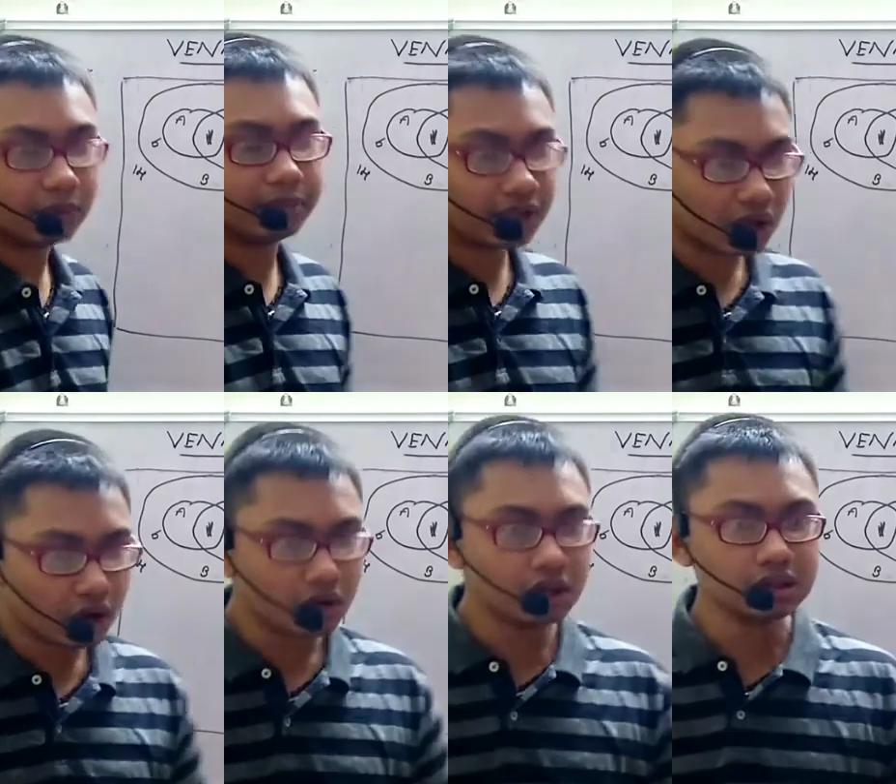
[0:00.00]

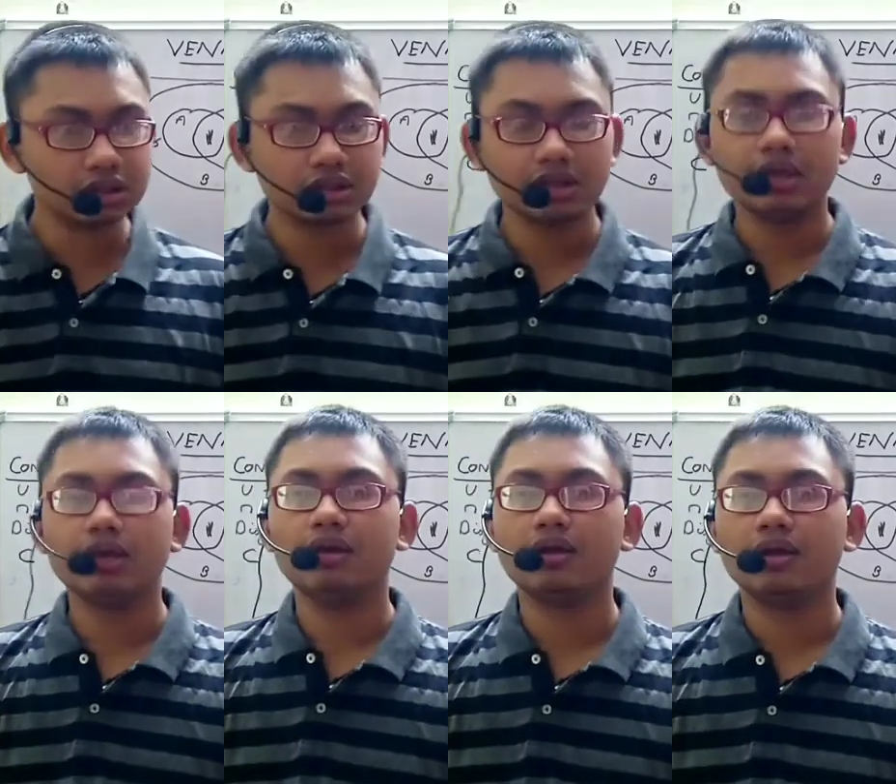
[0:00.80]
because
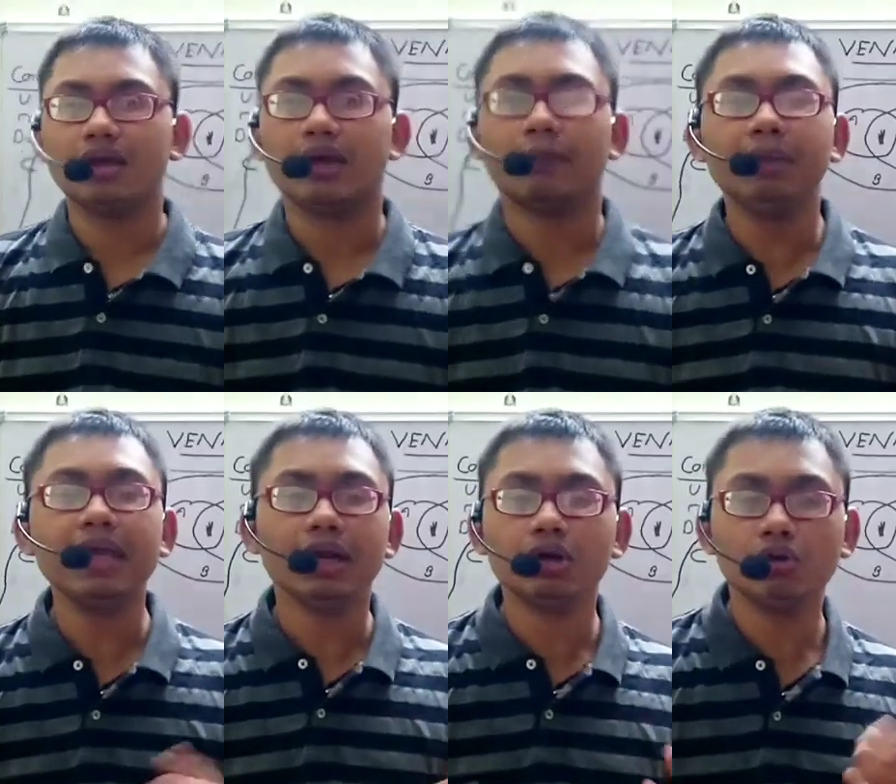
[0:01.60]
B
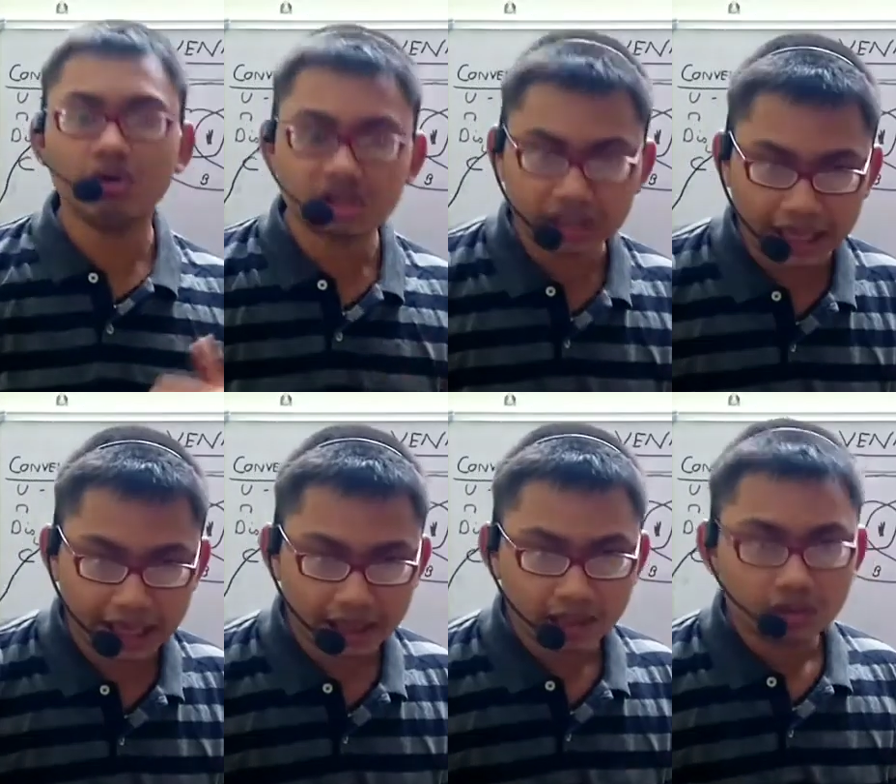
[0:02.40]
includes
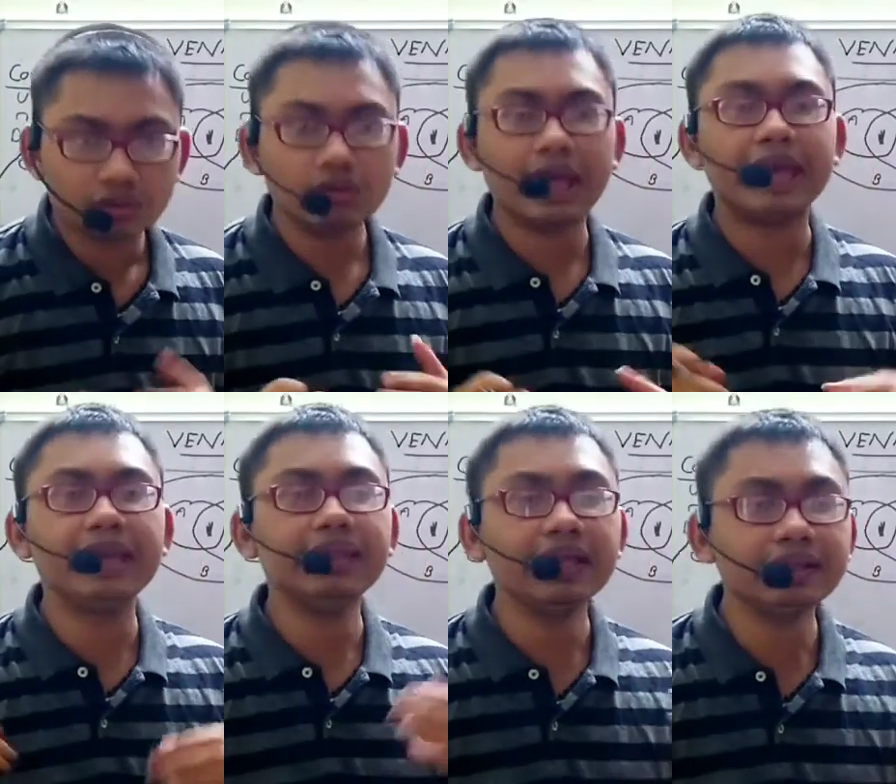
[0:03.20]
A. So
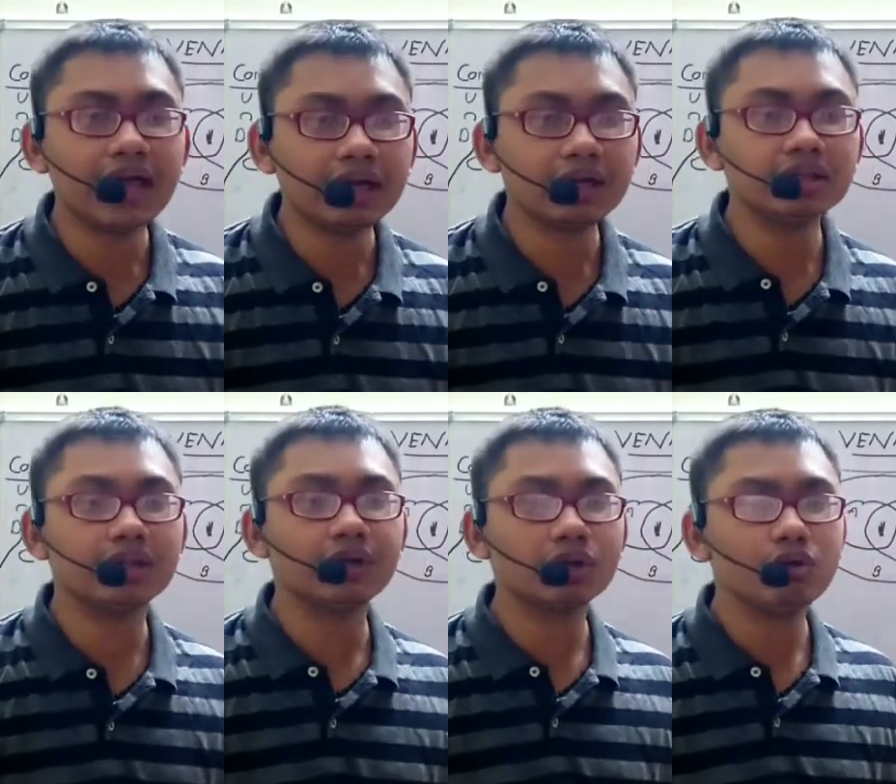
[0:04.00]
anything that is
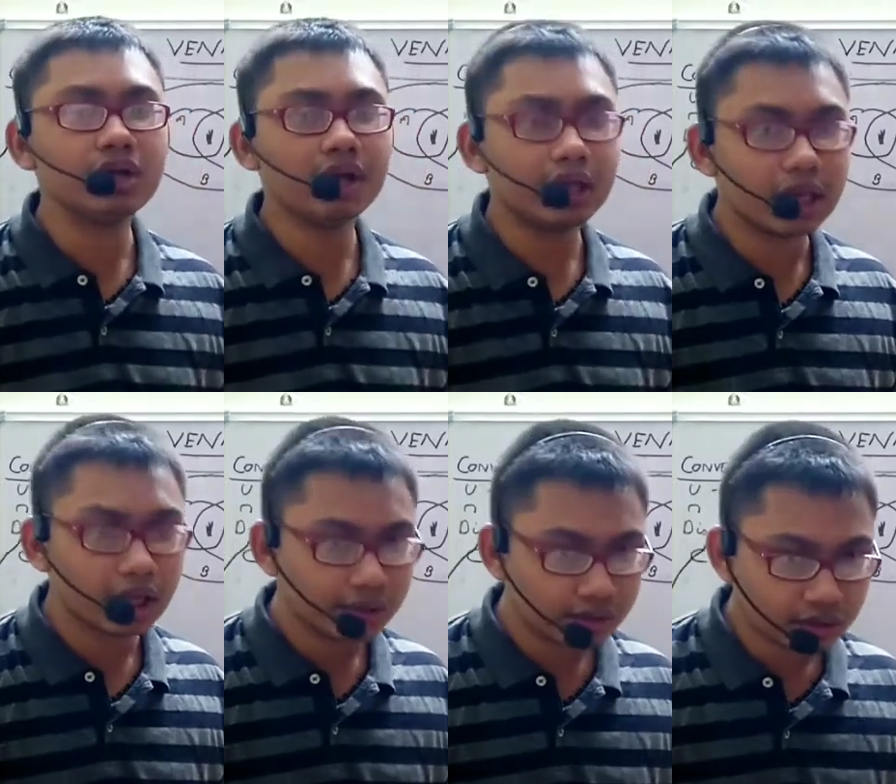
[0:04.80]
included in A
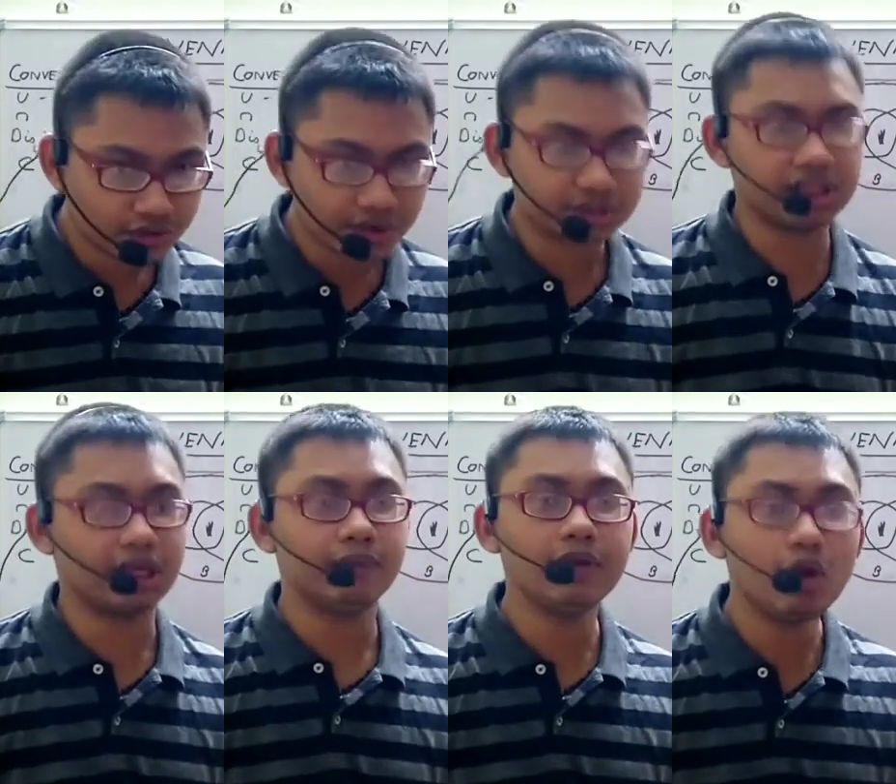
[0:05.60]
intersection
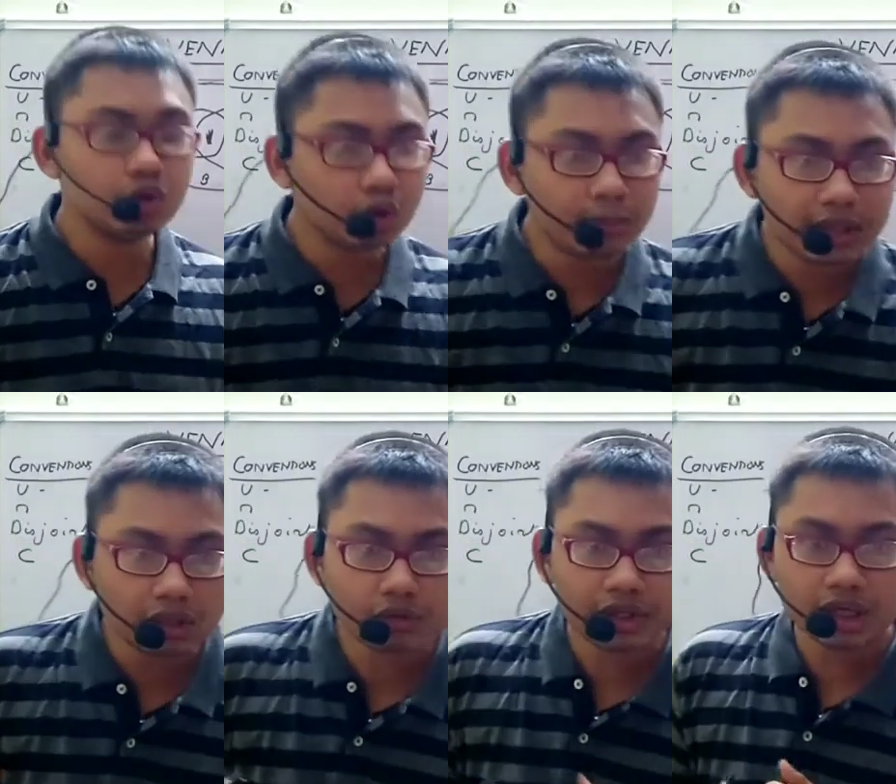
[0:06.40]
C will also be
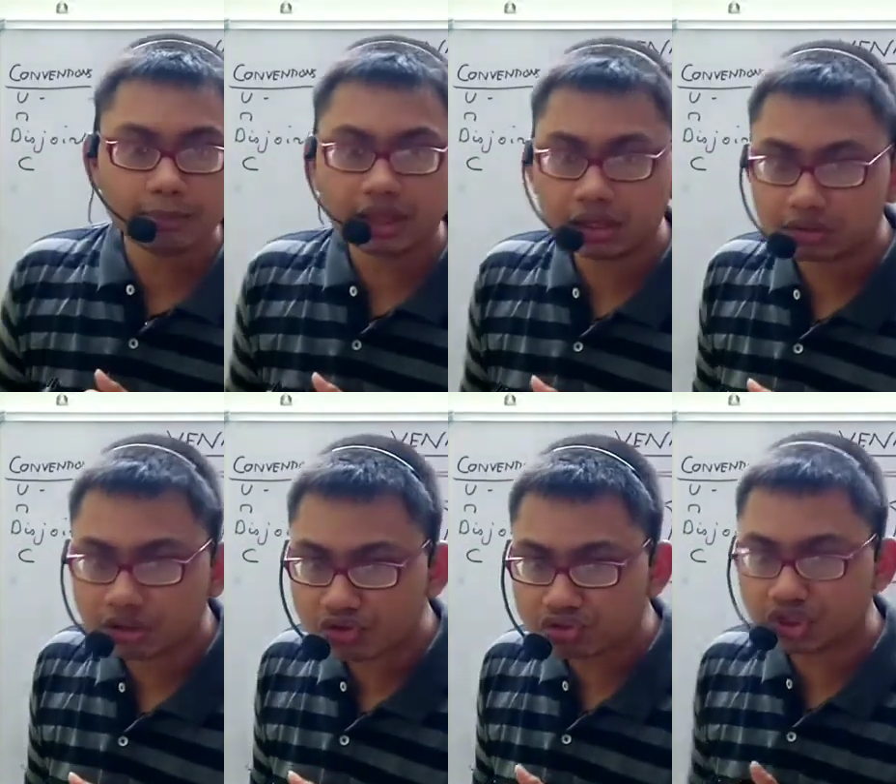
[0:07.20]
included in B
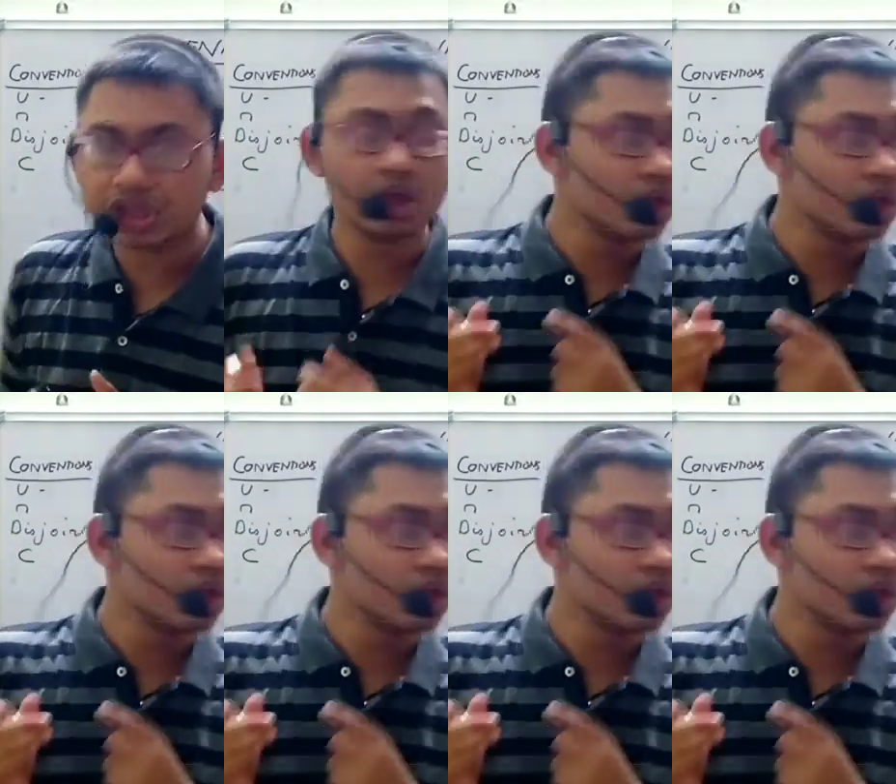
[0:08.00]
intersection C.